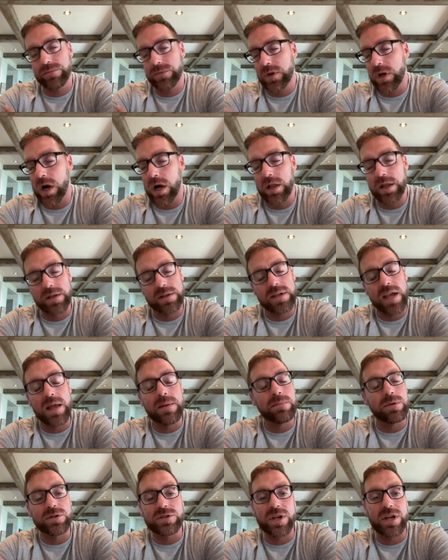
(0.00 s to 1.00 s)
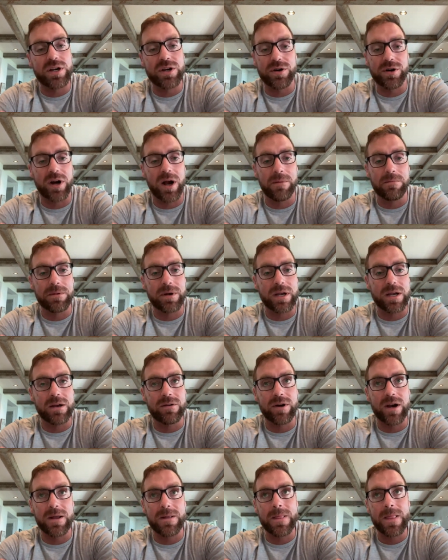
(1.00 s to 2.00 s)
call it 10% of your company.
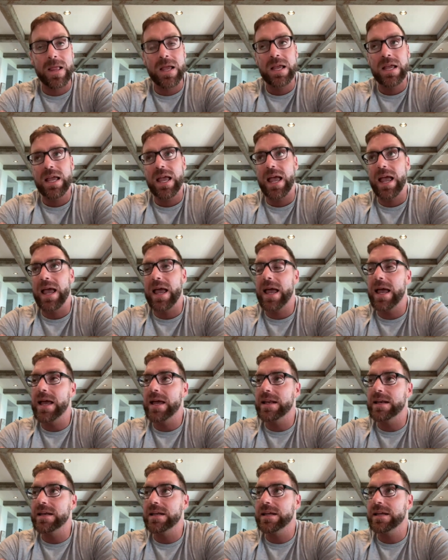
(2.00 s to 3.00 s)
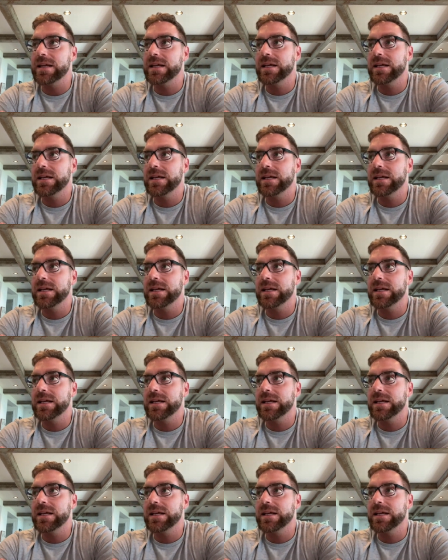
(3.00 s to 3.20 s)
Right. And